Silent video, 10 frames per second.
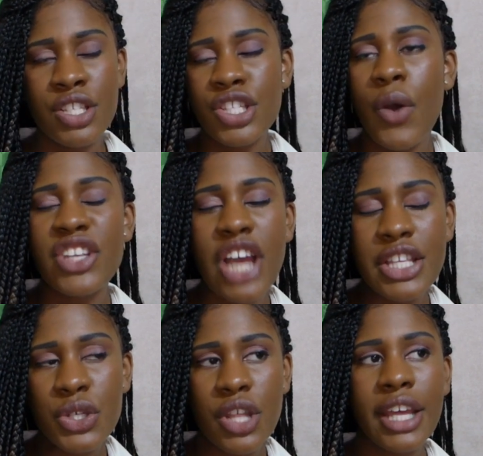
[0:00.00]
So I
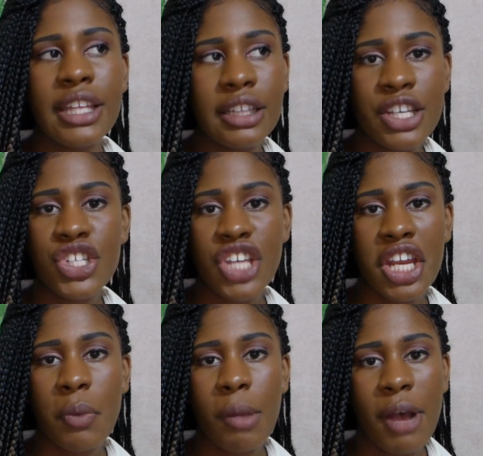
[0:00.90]
tried to do that in the least
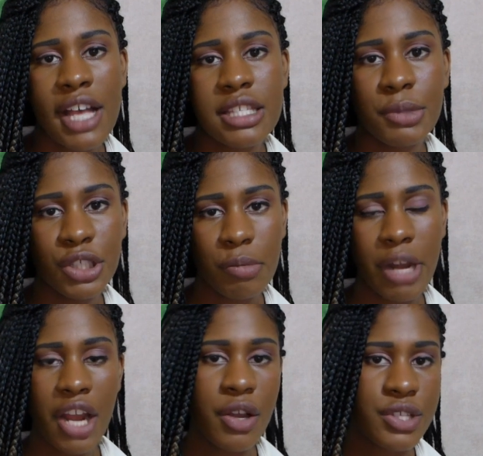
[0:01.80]
shady way possible,
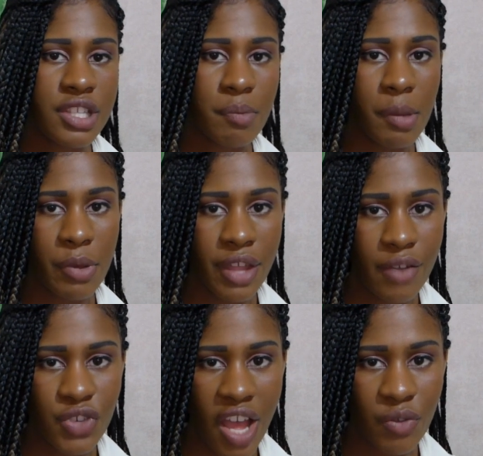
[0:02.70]
but I know some people that
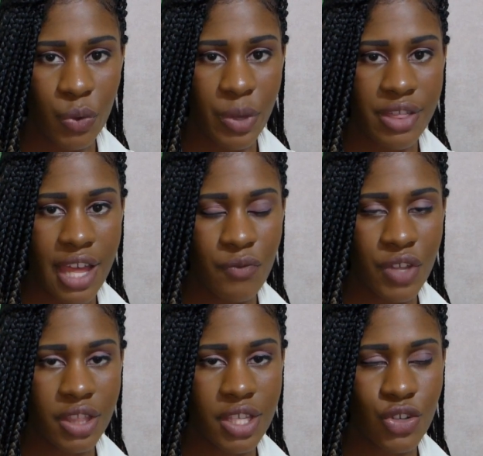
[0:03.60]
I've traveled with that
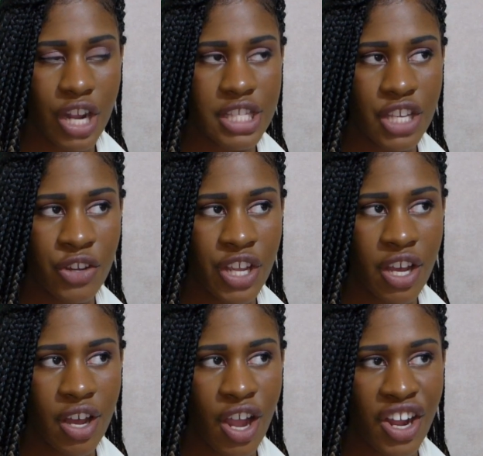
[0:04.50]
fit these
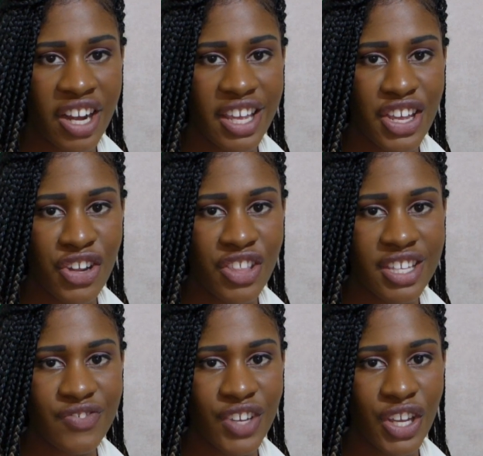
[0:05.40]
criteria are gonna hear
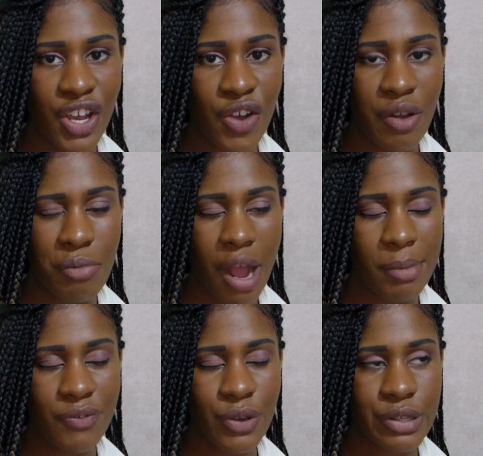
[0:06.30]
this video and
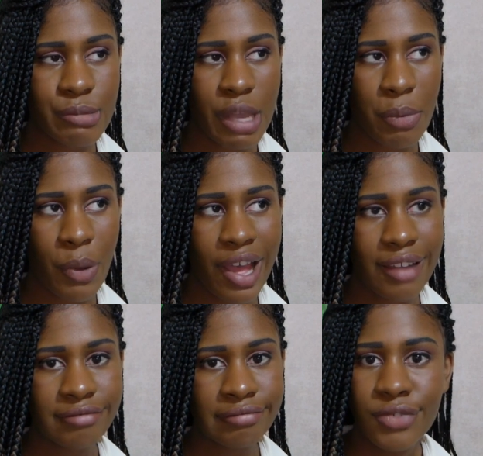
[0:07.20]
probably feel some type of
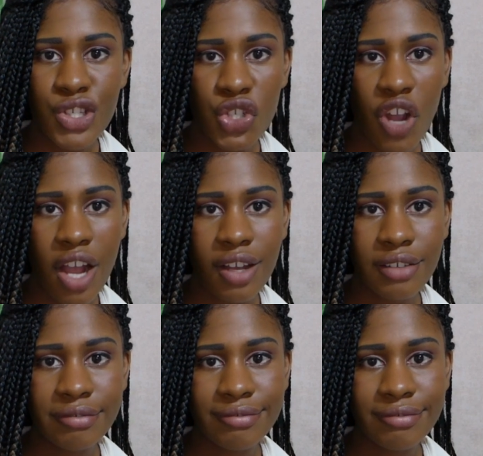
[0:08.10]
way. Shrug.